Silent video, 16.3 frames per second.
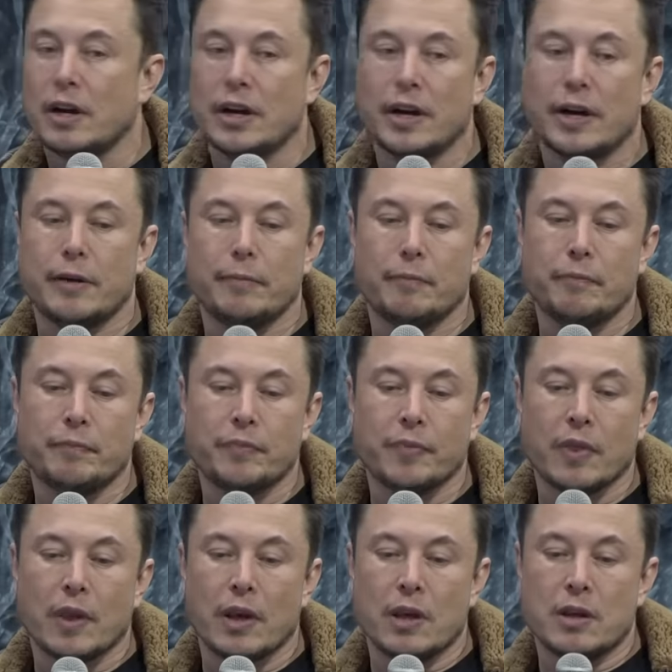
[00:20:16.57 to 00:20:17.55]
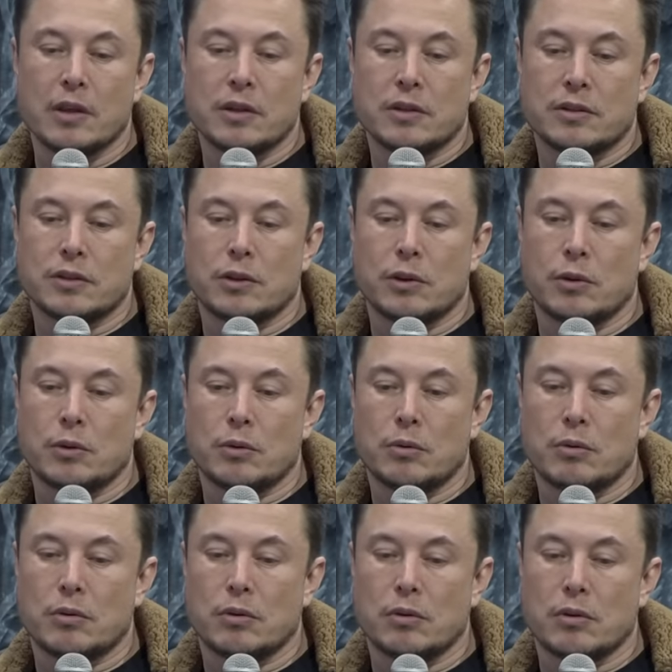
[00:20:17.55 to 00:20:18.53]
Um, so
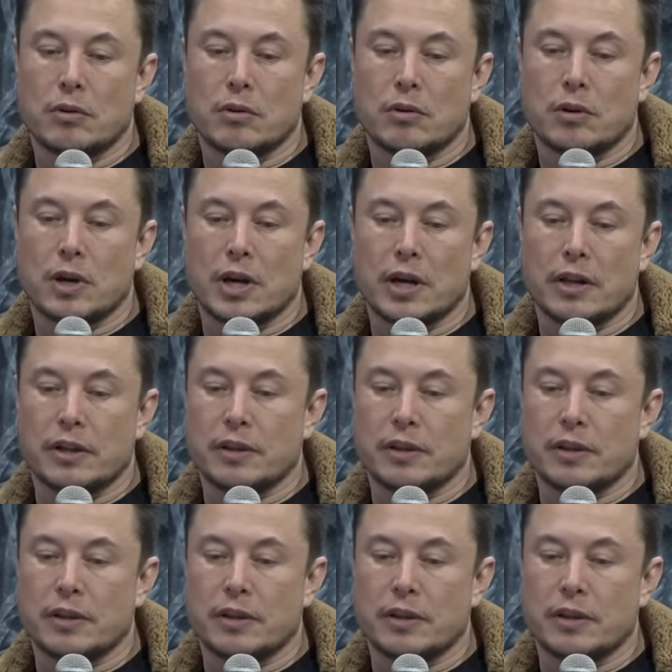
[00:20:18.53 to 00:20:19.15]
uh,